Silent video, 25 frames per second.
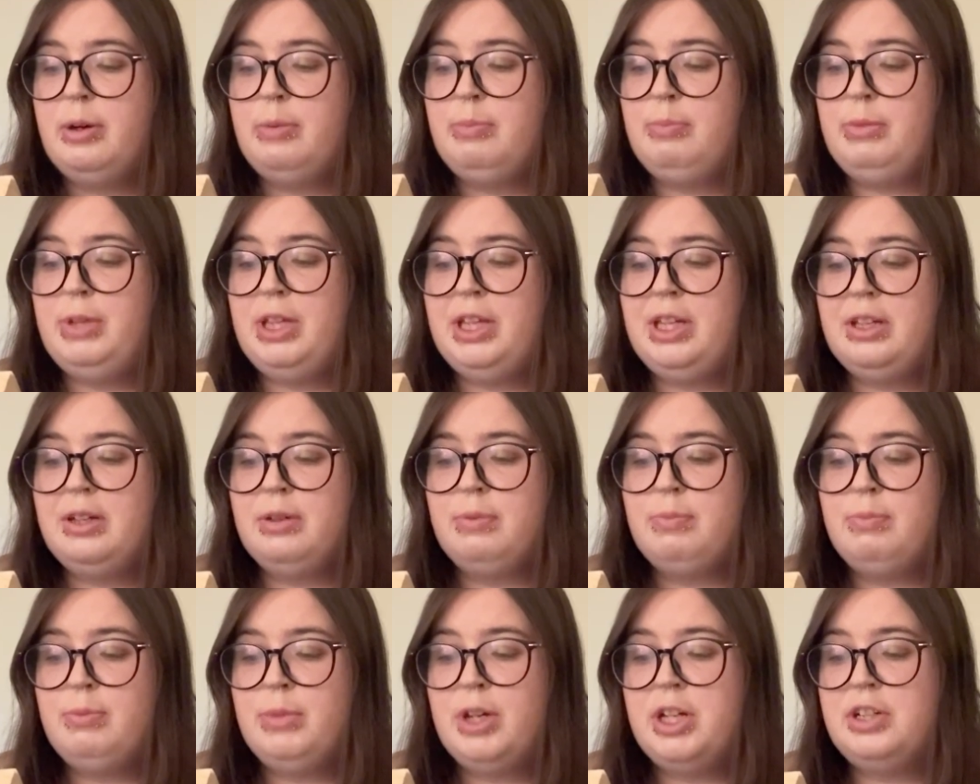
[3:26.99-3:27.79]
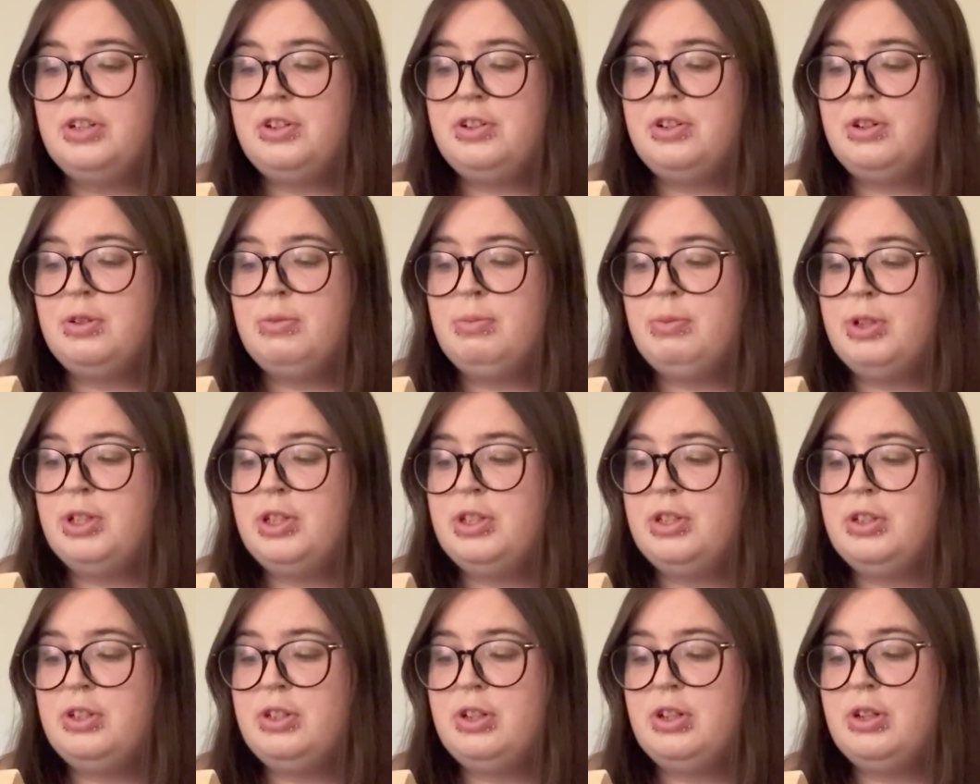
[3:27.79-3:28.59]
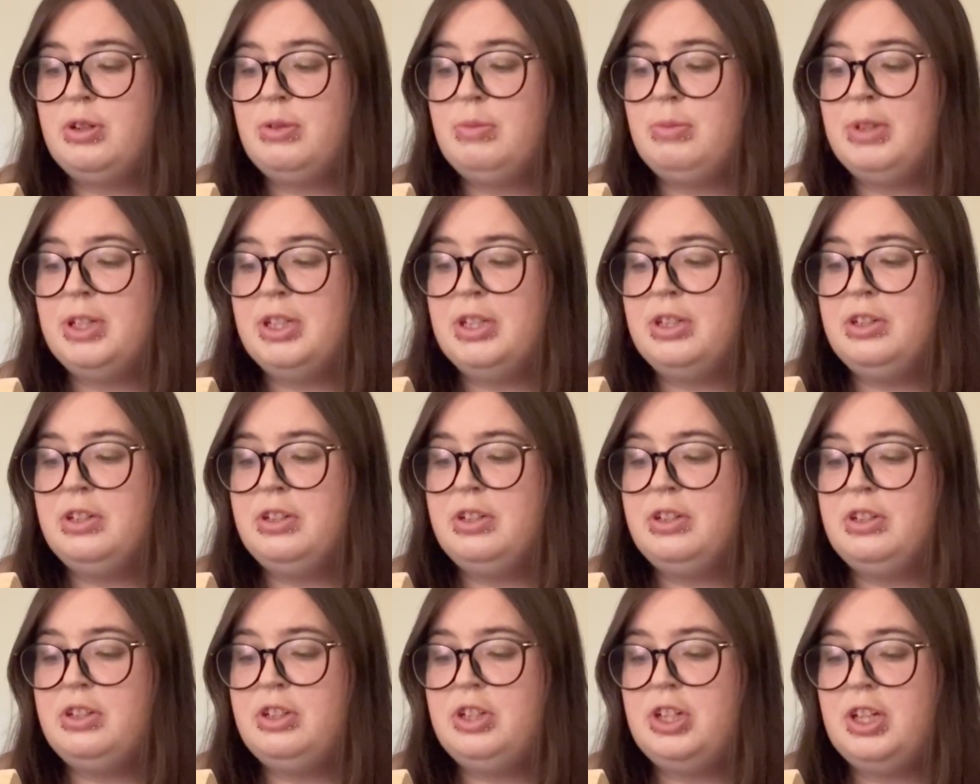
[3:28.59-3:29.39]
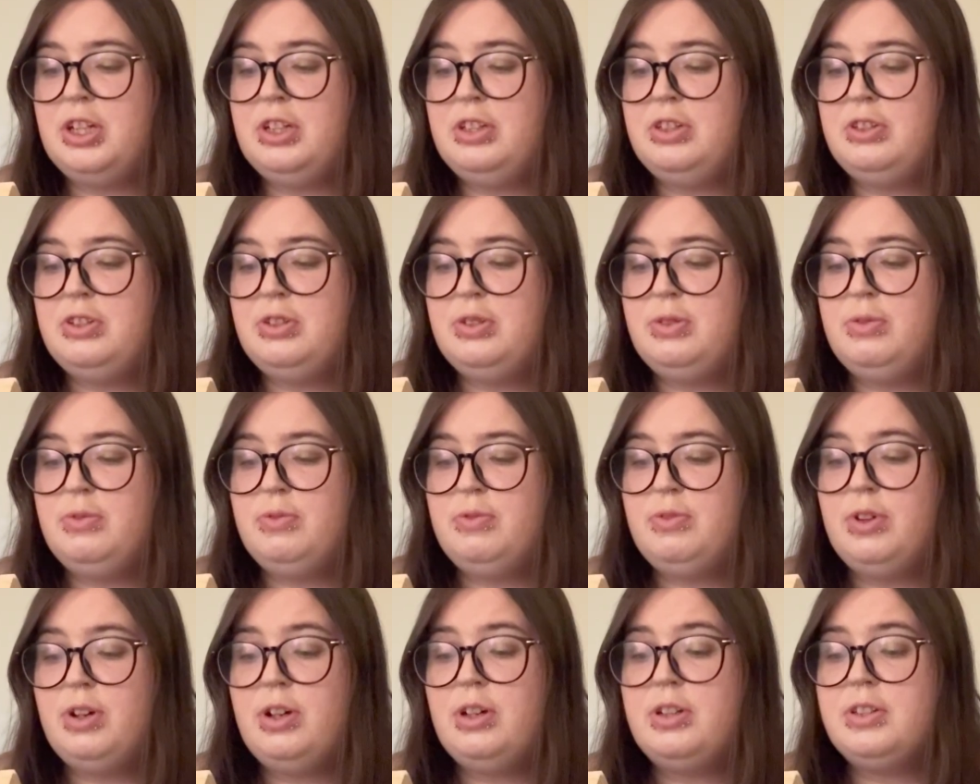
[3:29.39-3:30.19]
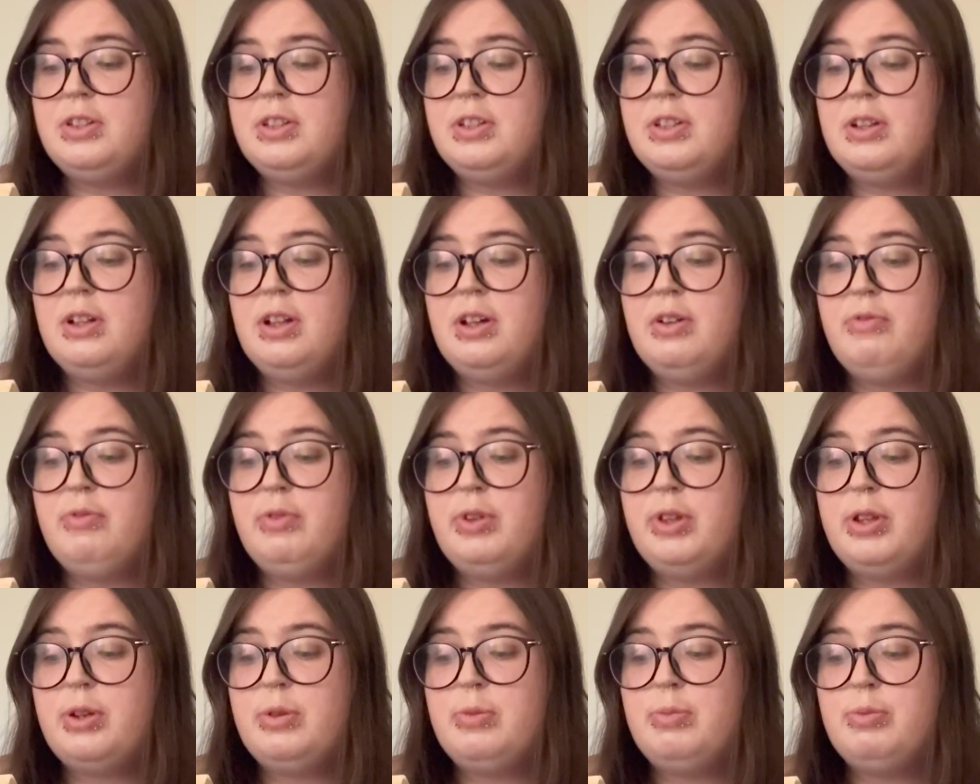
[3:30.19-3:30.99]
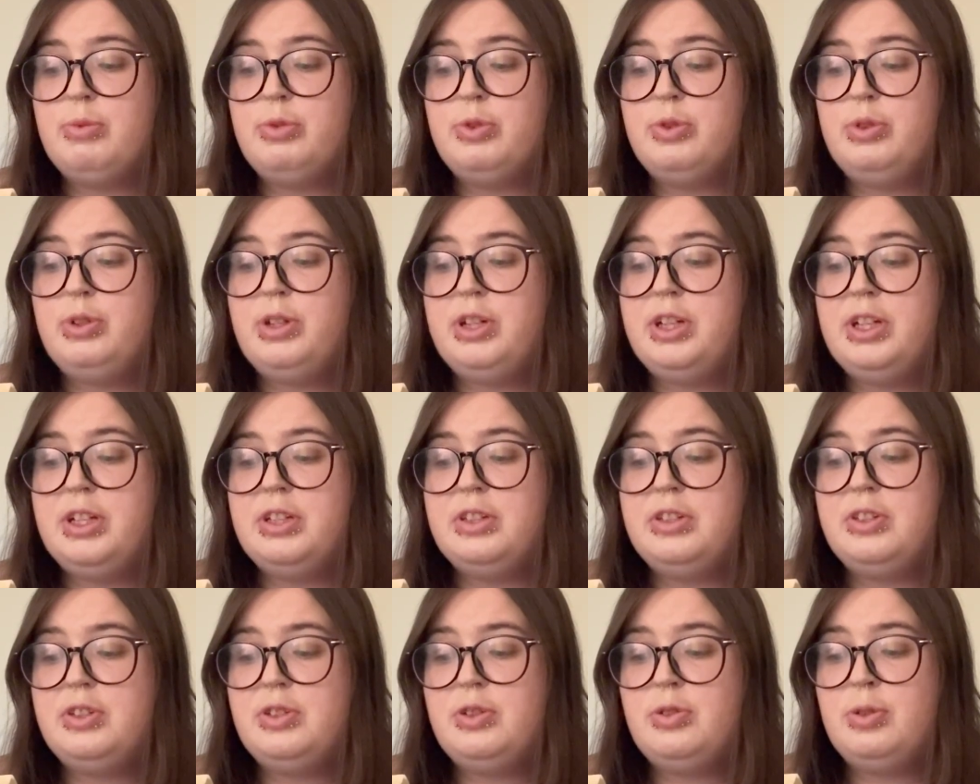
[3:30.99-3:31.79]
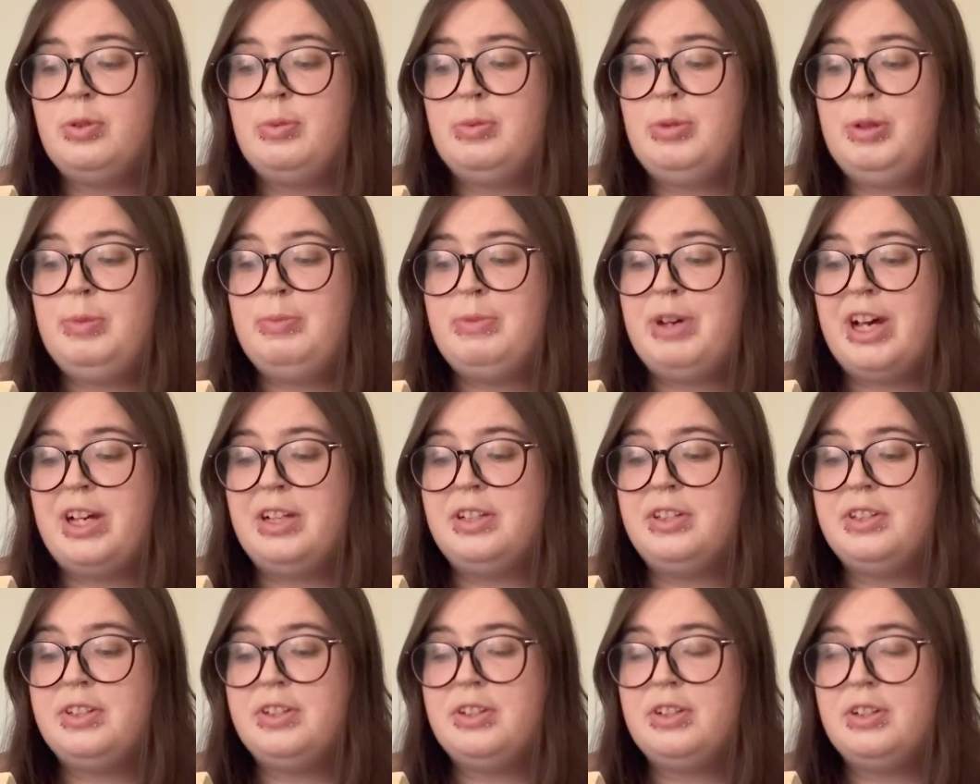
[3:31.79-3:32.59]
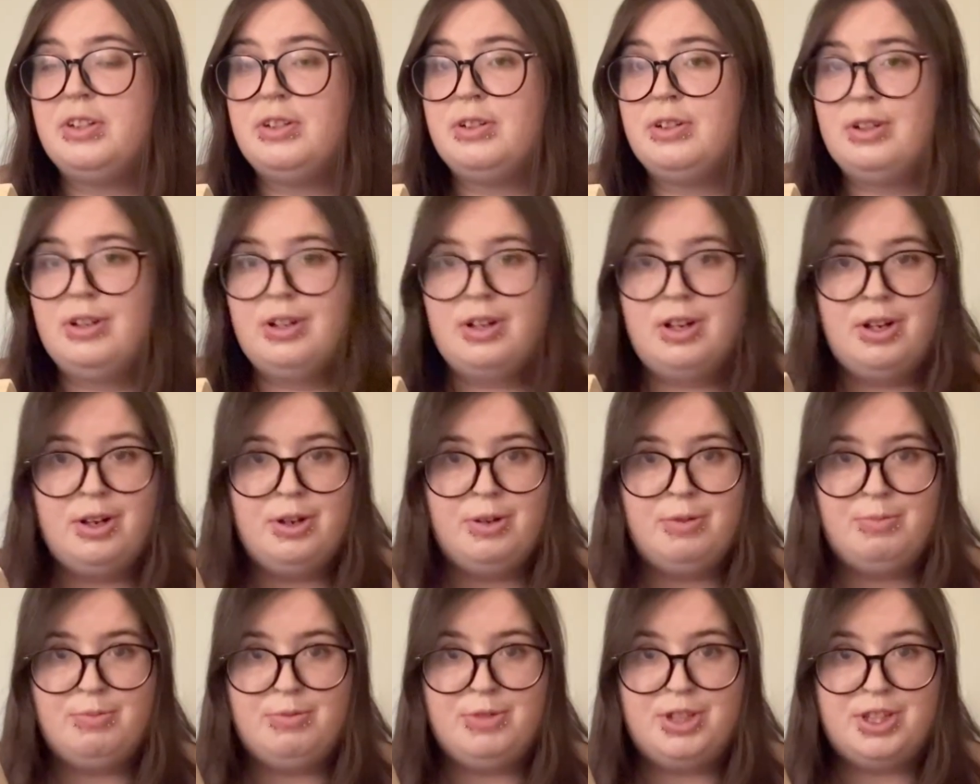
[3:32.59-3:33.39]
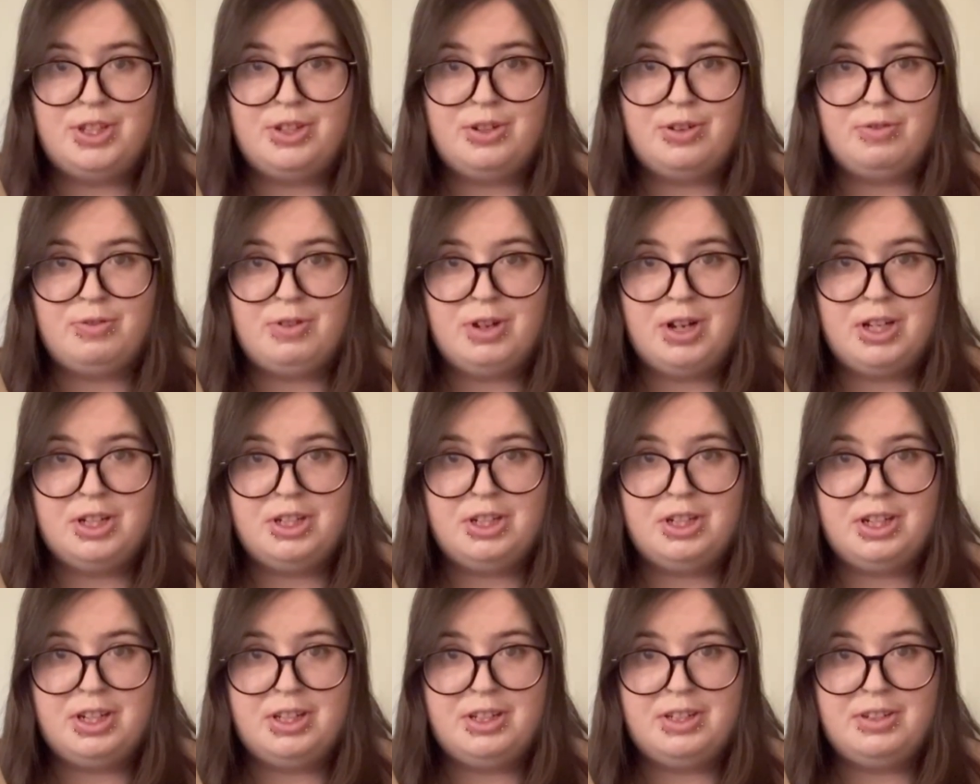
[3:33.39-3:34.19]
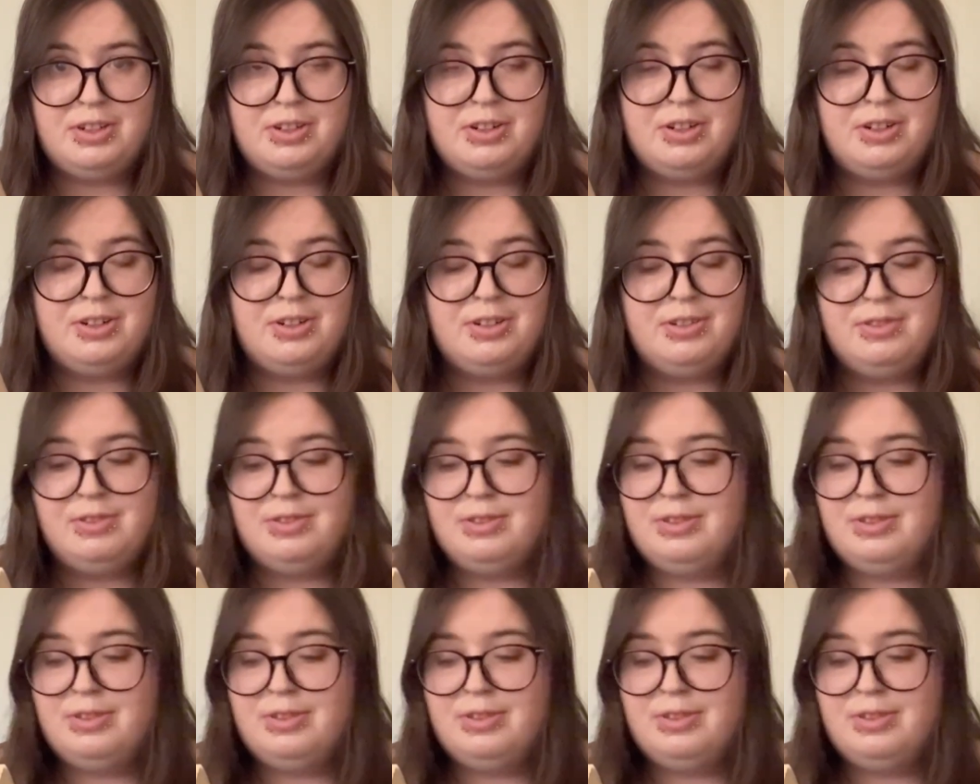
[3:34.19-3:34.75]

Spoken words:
Meek, measured, but determined, Jane soon falls in love with her brooding and stormy master, Mr. Rochester.